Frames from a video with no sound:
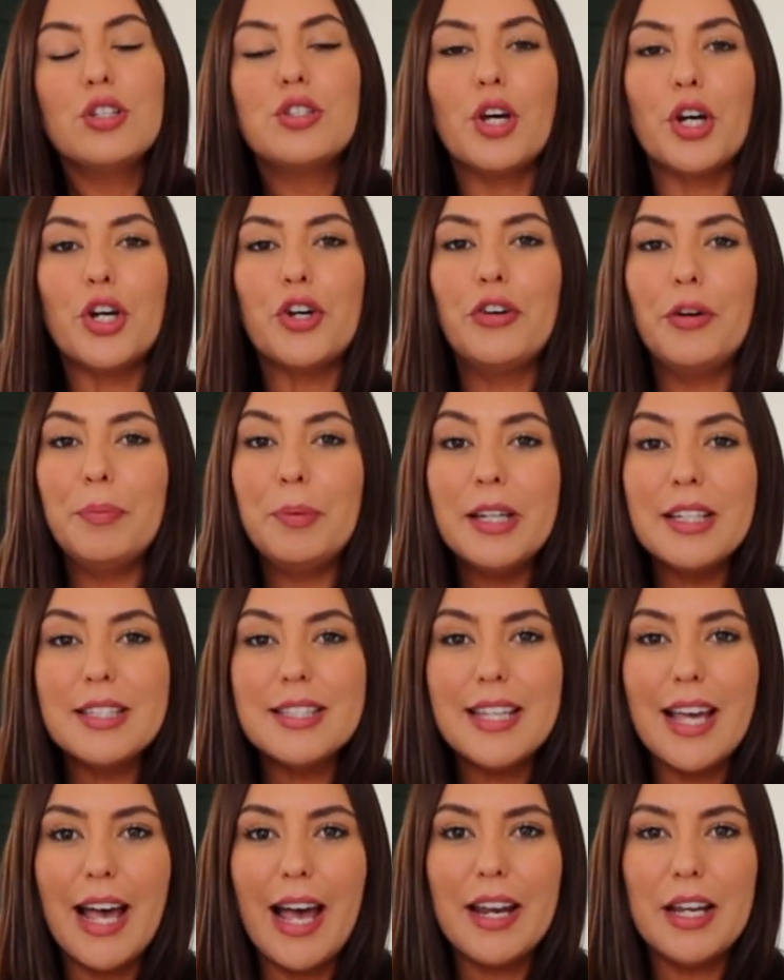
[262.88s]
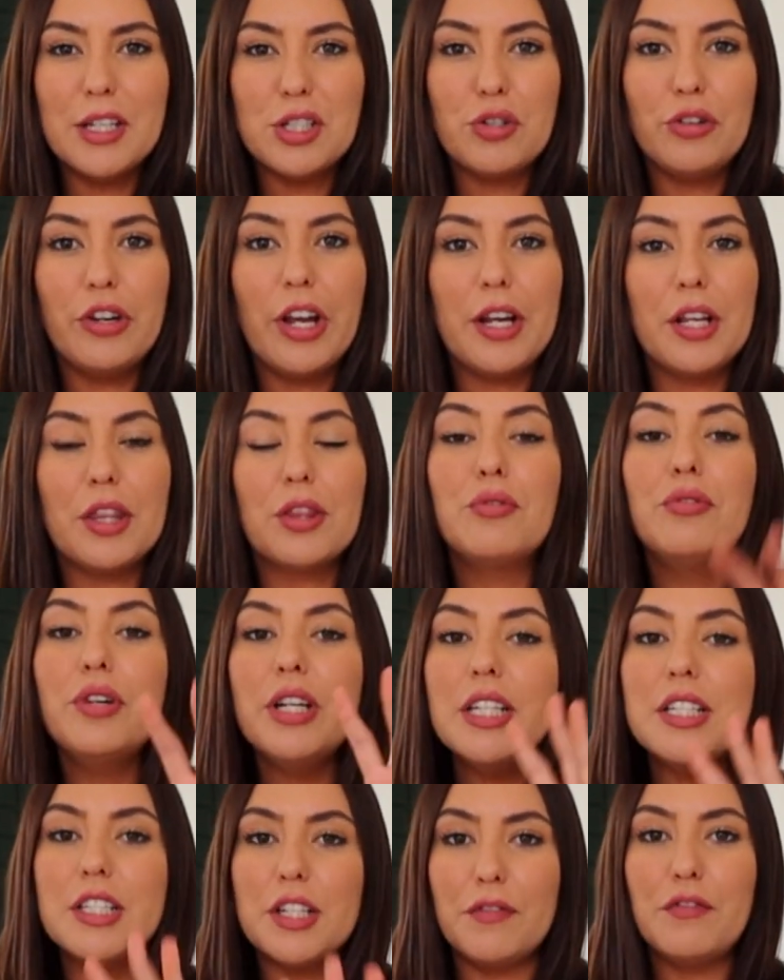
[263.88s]
So Caribbeantan has created
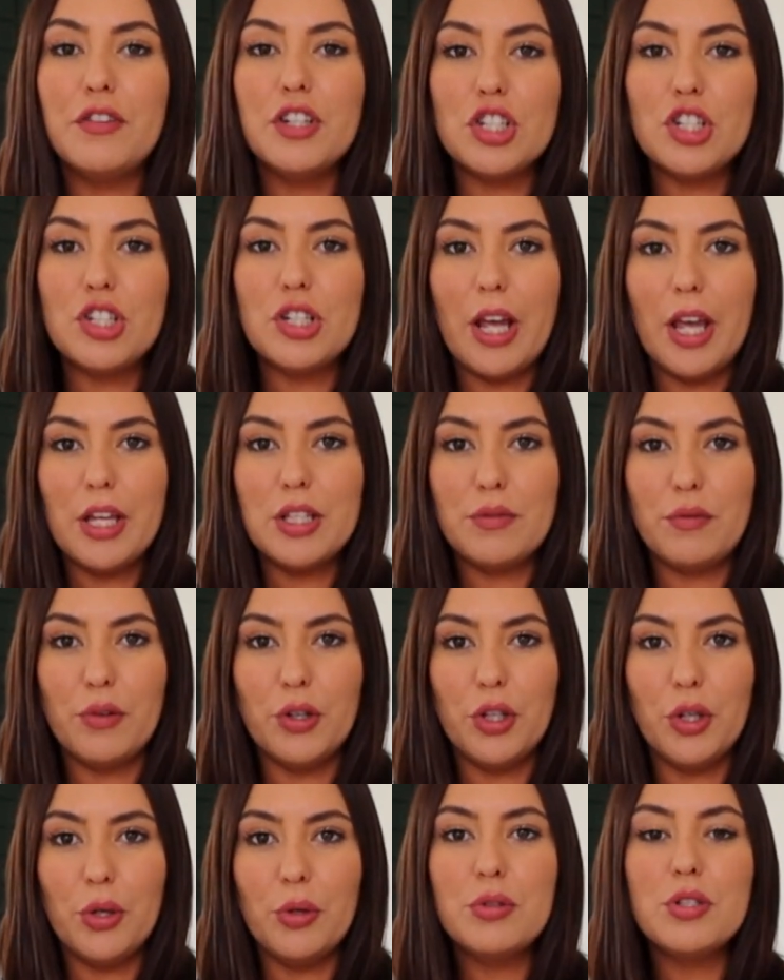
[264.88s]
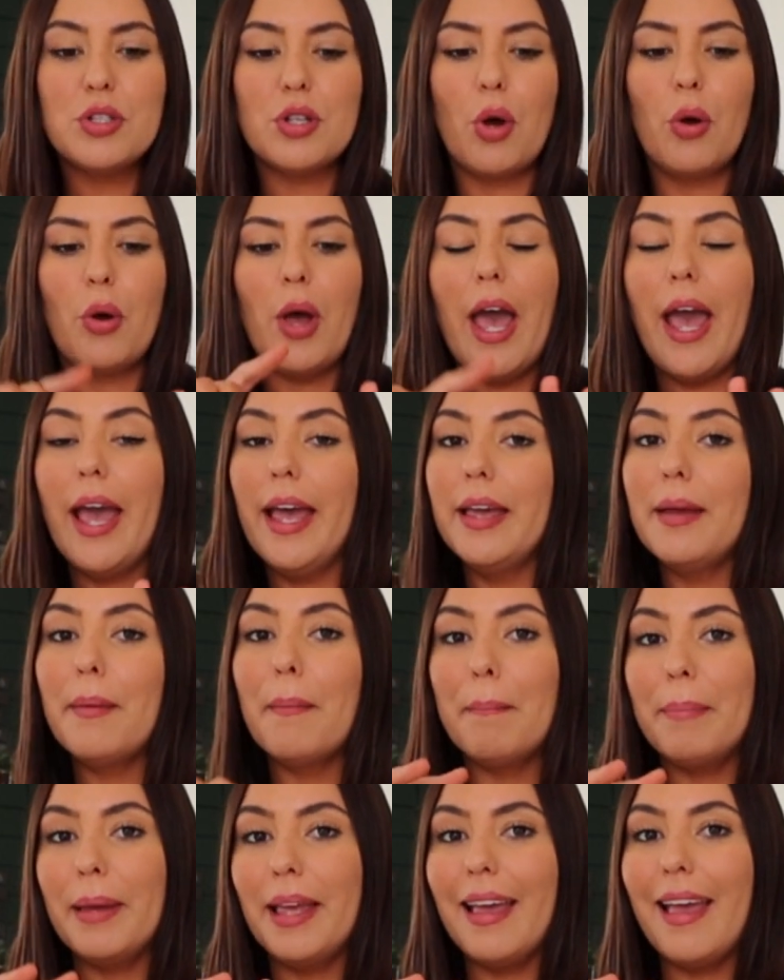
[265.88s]
3 different shades for you, so
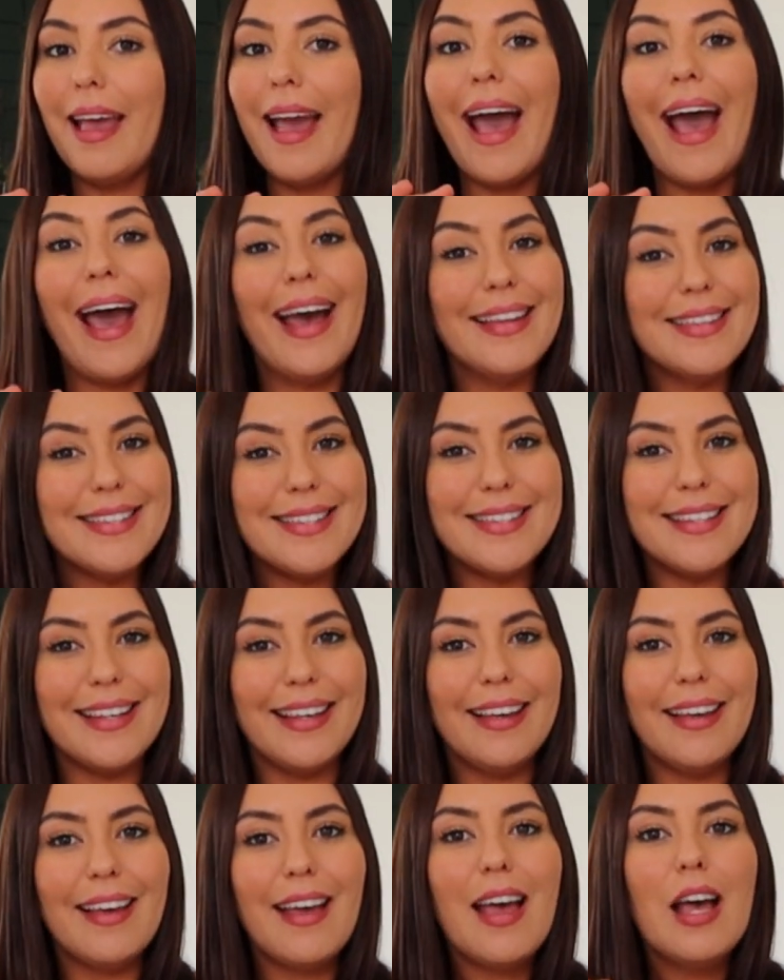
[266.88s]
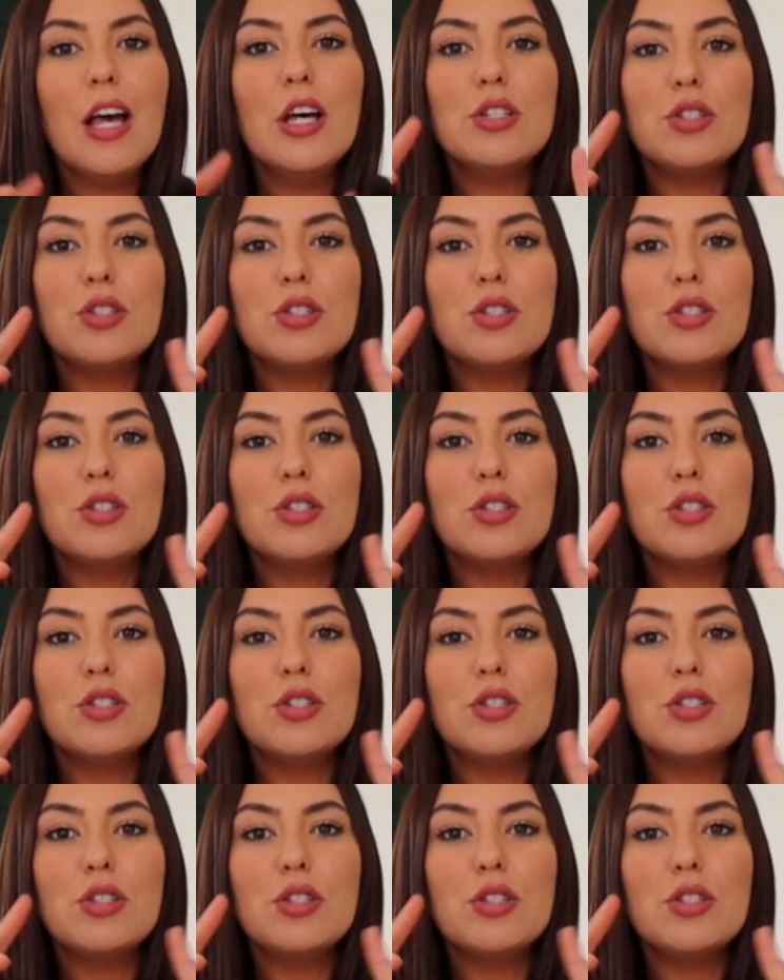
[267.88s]
A, B, and C.